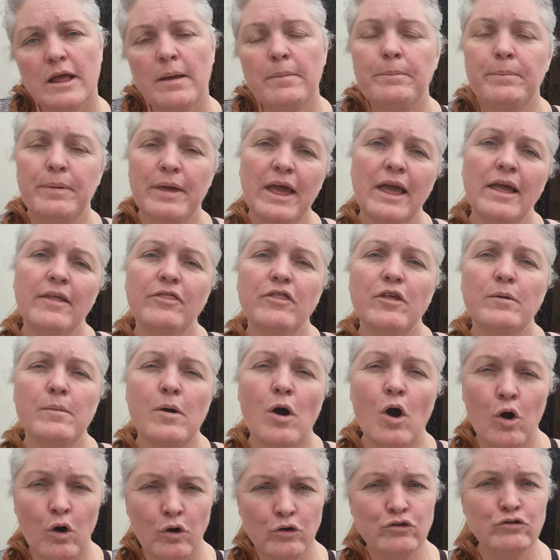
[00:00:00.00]
and paid them
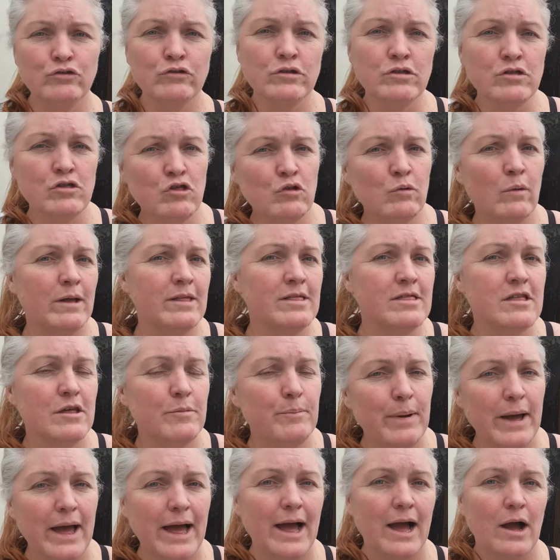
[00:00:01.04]

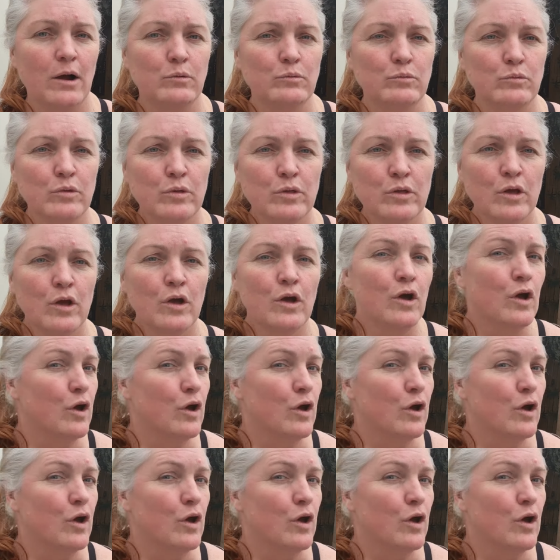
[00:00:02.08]
£120